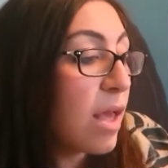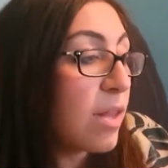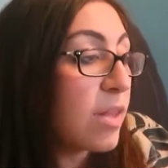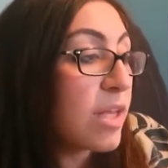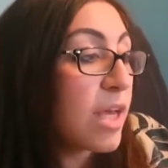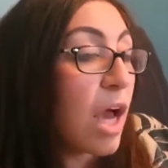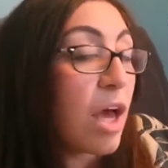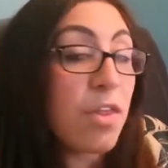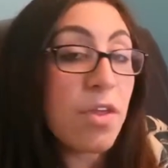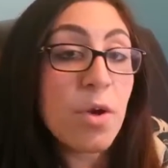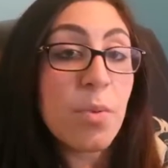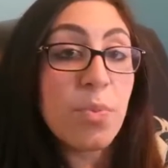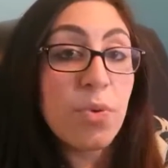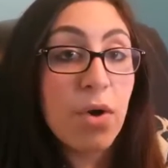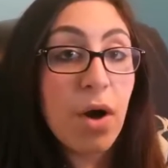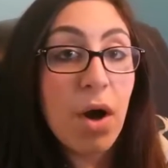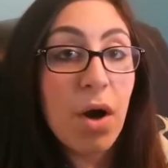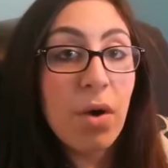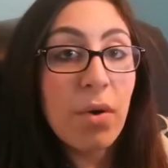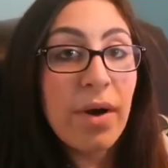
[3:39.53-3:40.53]
The other
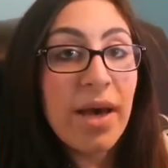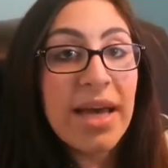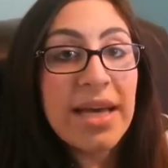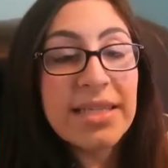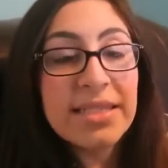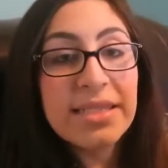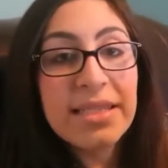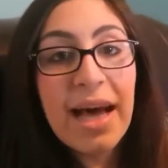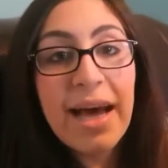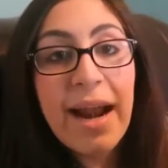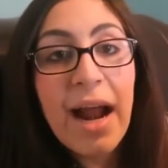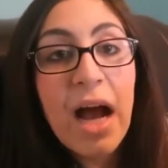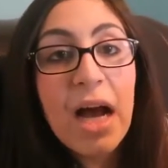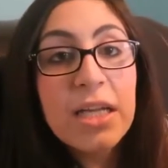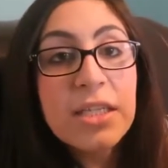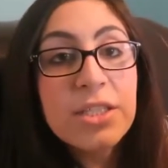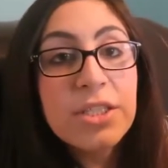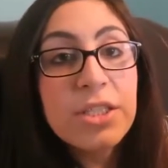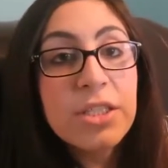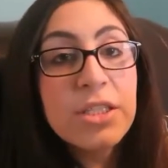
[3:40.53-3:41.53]
pro is that
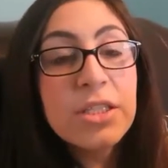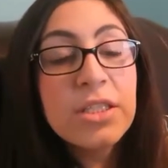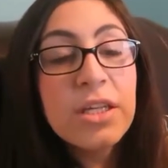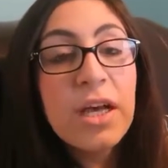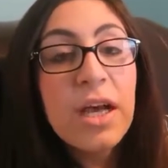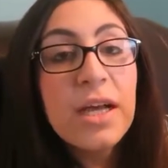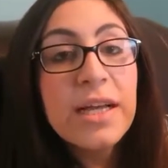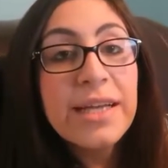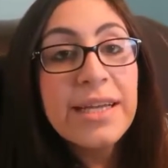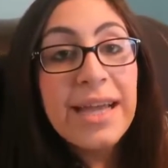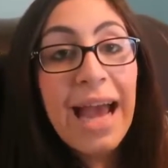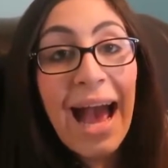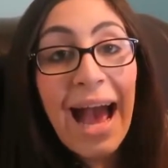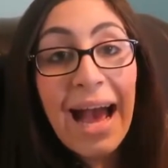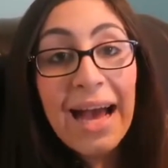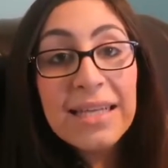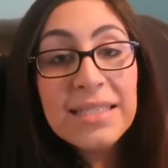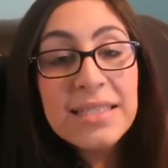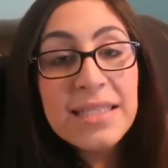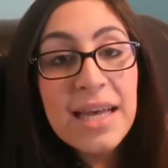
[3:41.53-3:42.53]
Hunter's
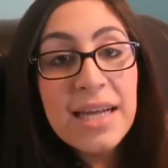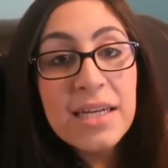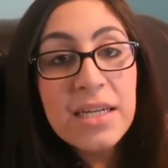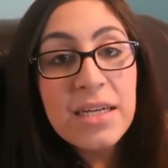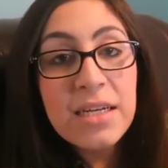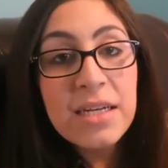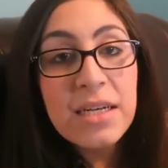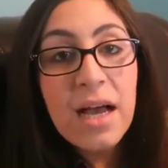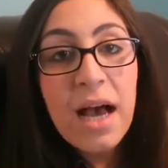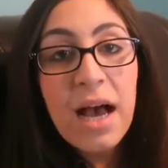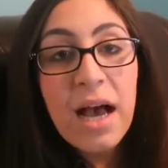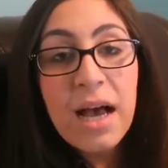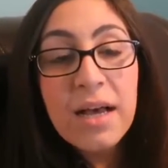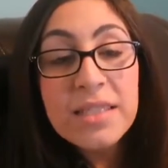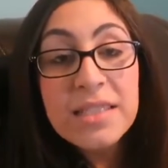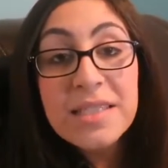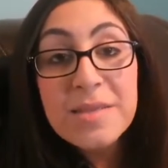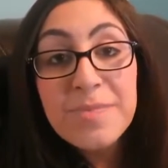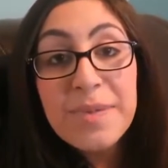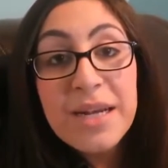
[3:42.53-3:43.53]
gas and
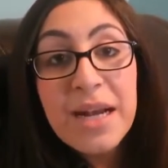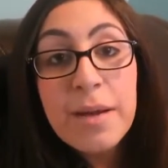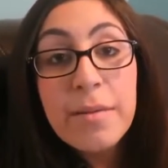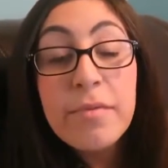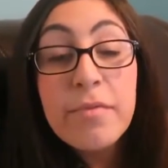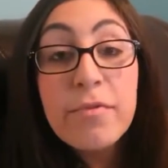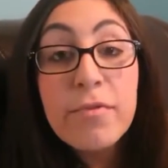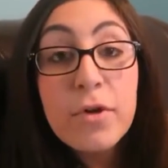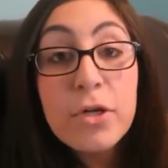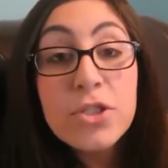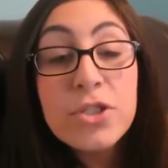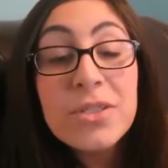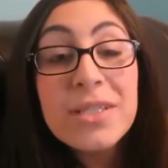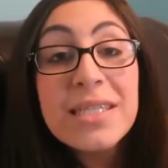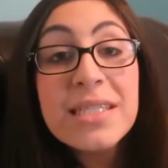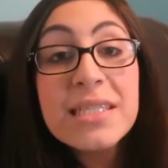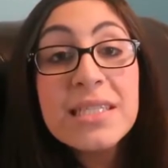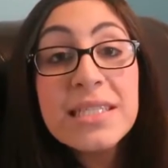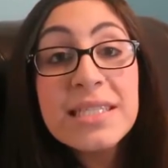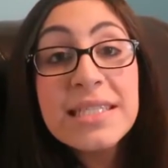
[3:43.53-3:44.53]
spit up
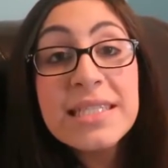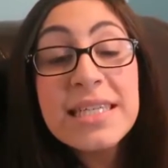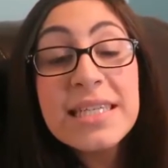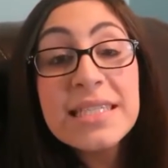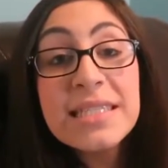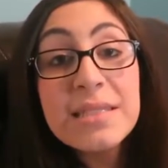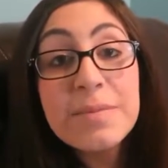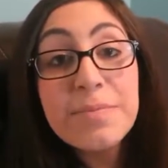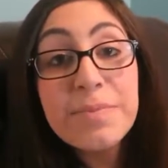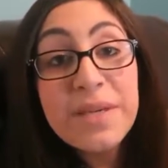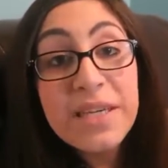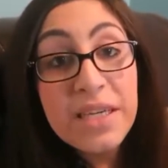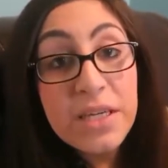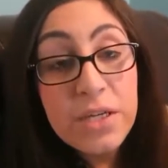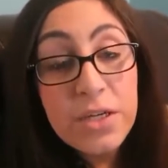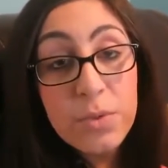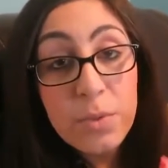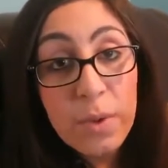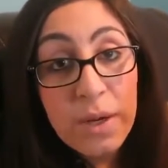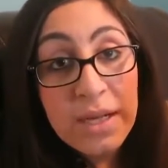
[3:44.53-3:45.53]
virtually
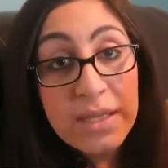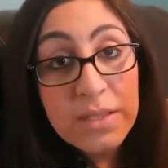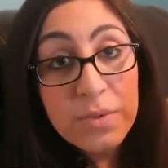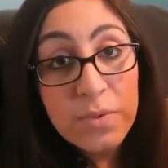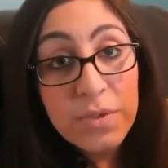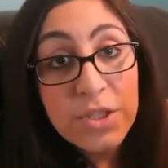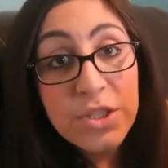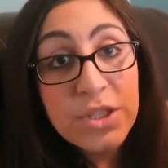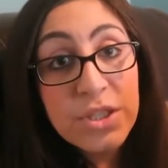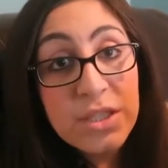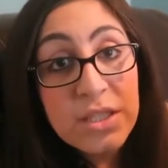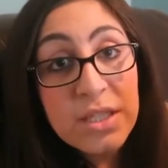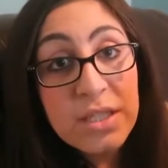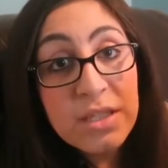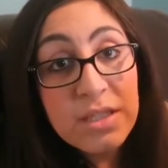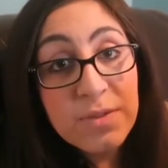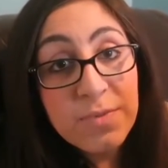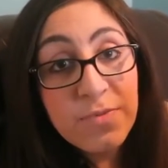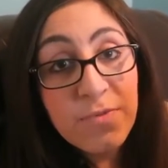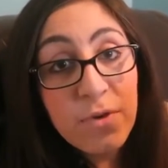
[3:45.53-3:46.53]
disappeared when I switched to
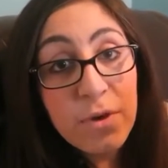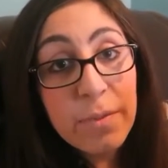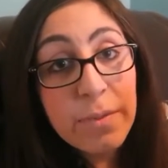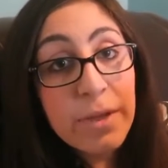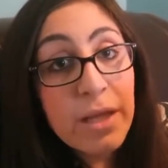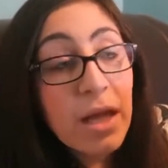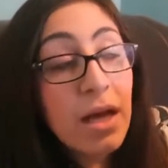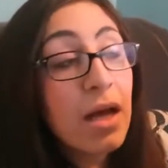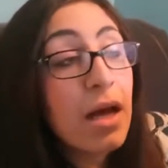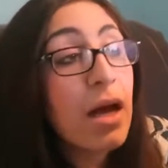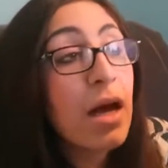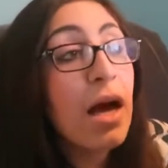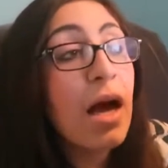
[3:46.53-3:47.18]
this formula.